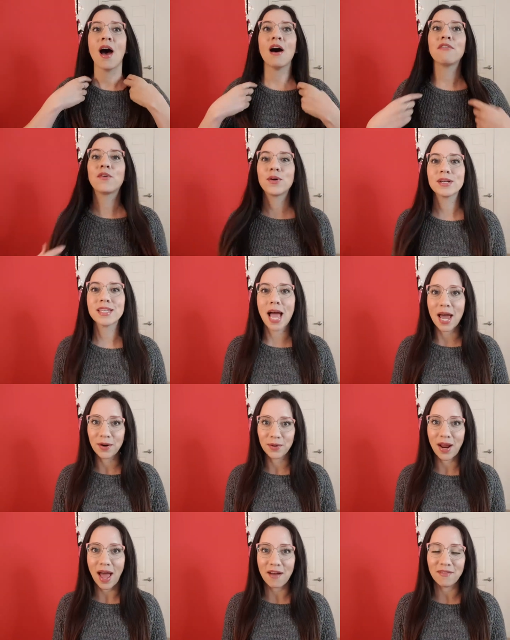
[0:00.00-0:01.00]
of course I
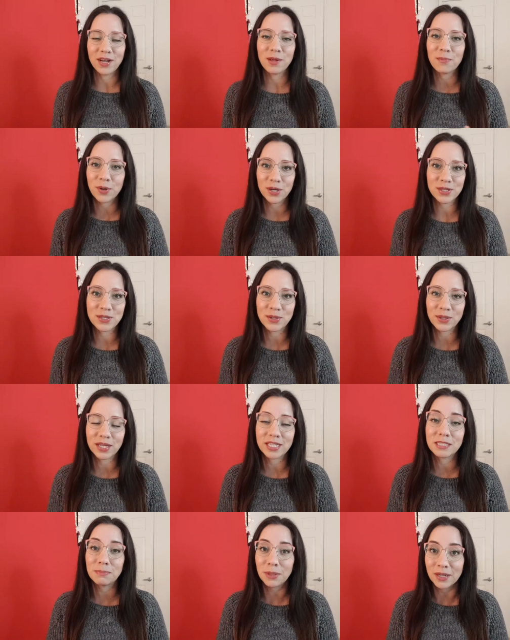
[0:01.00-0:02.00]
don't have any personal
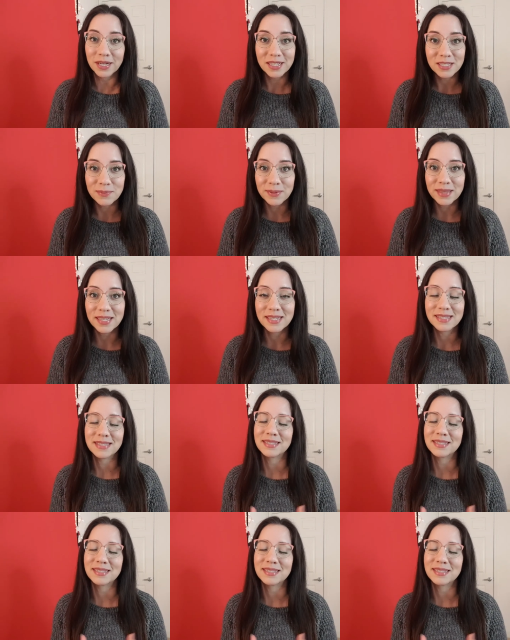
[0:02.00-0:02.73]
experience with this.